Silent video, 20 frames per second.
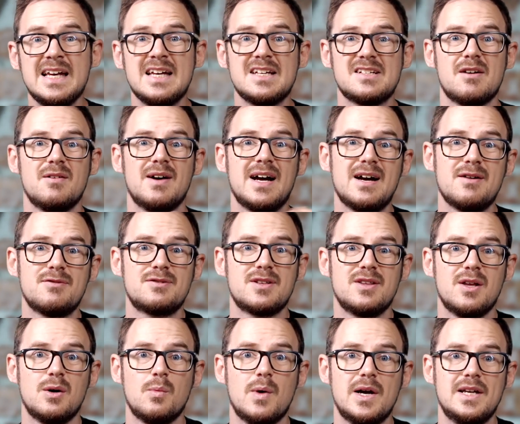So after
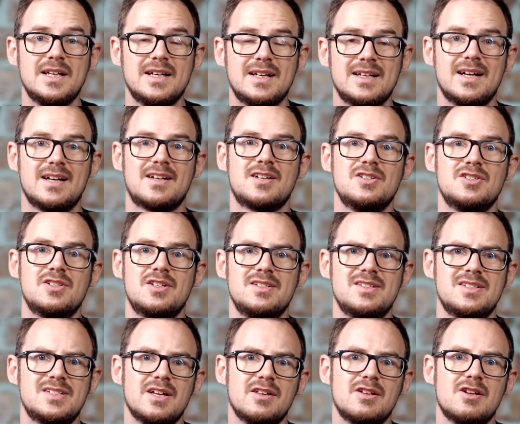that wedding I can
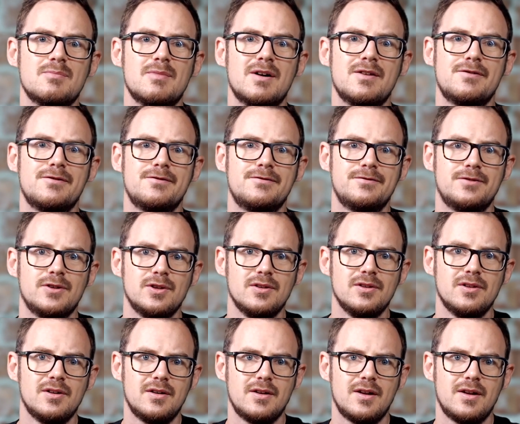tell you my full